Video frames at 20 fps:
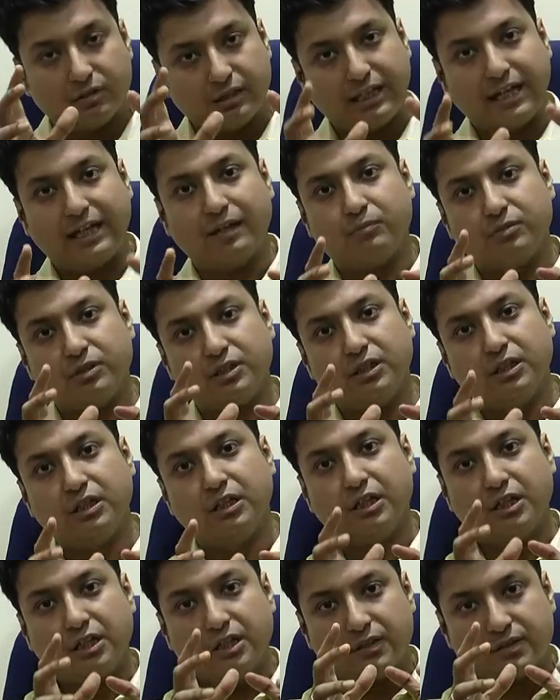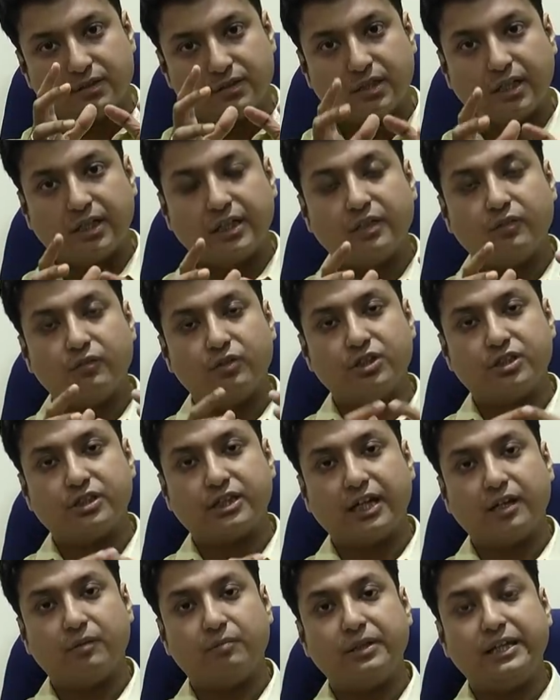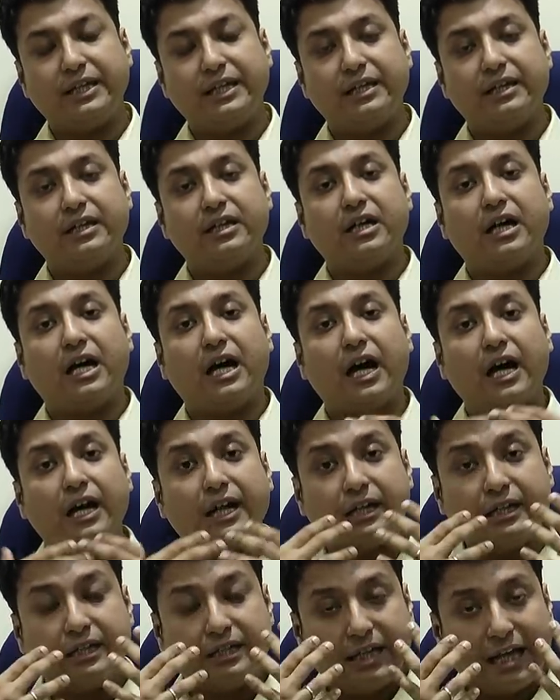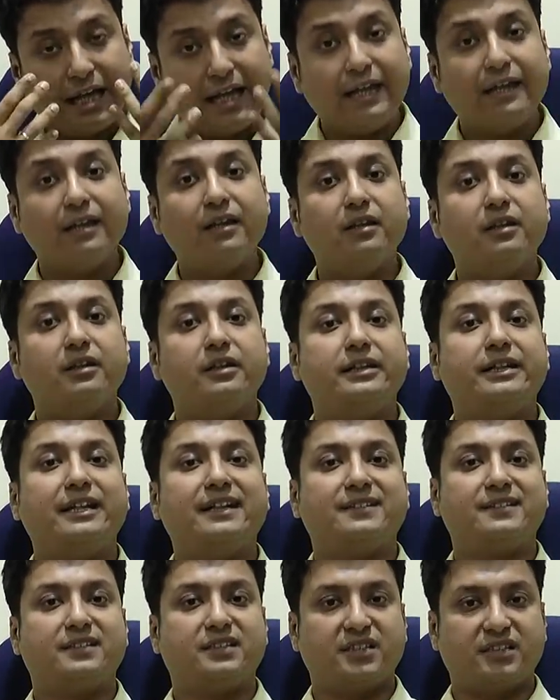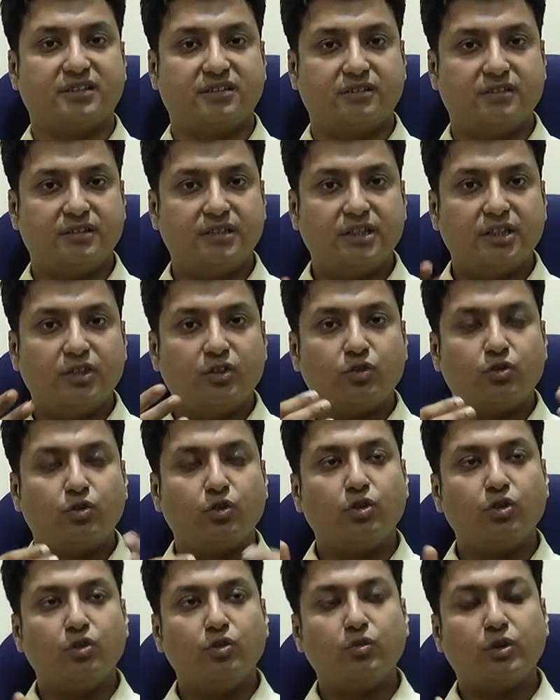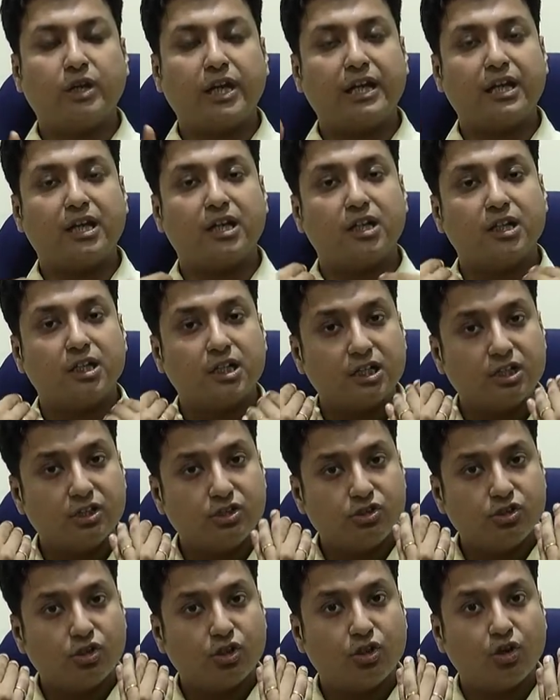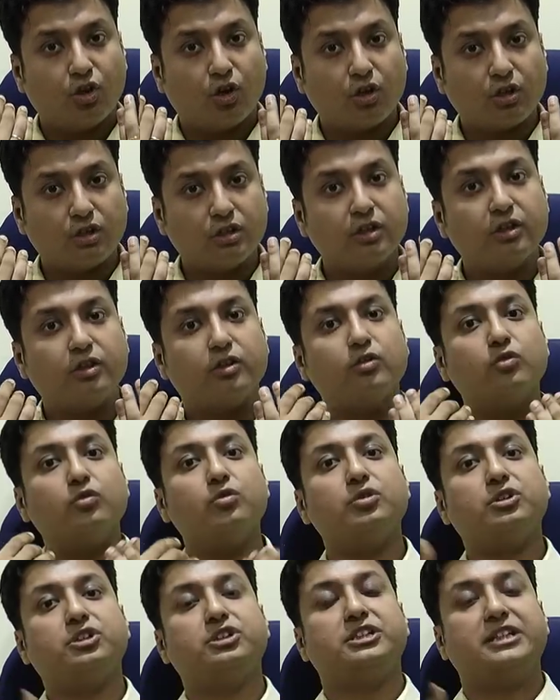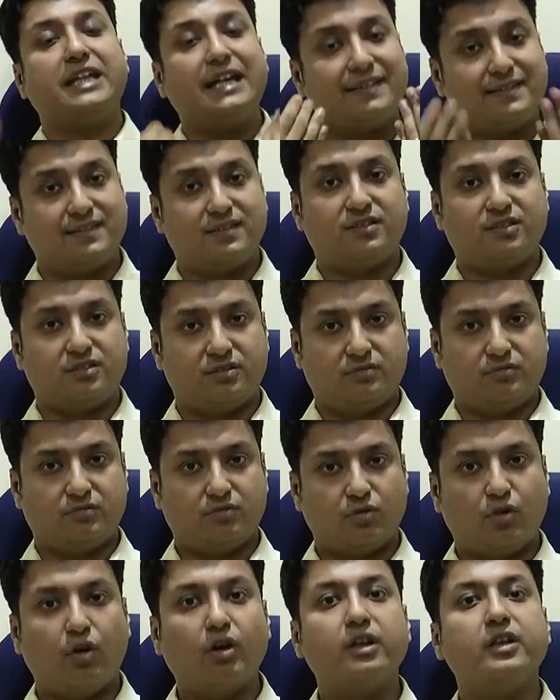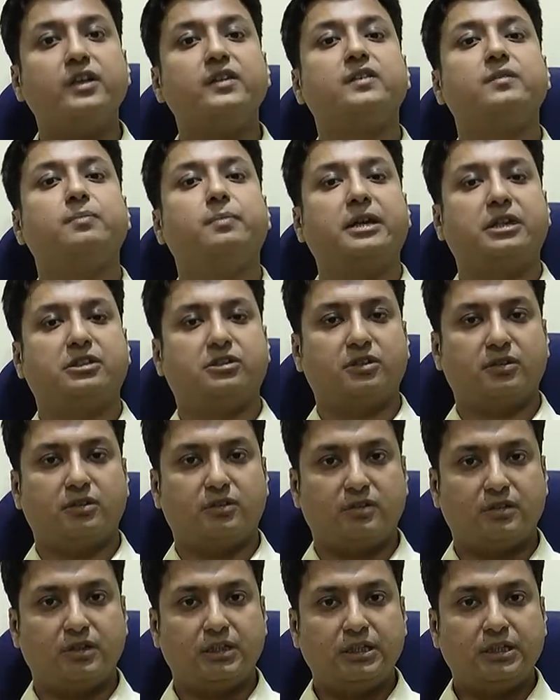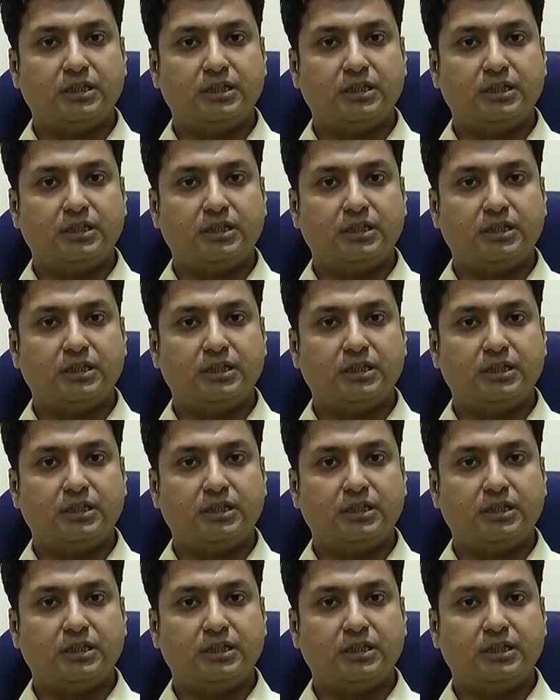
reliable study which can be again tested. So you can urge your doctor to test on its patients.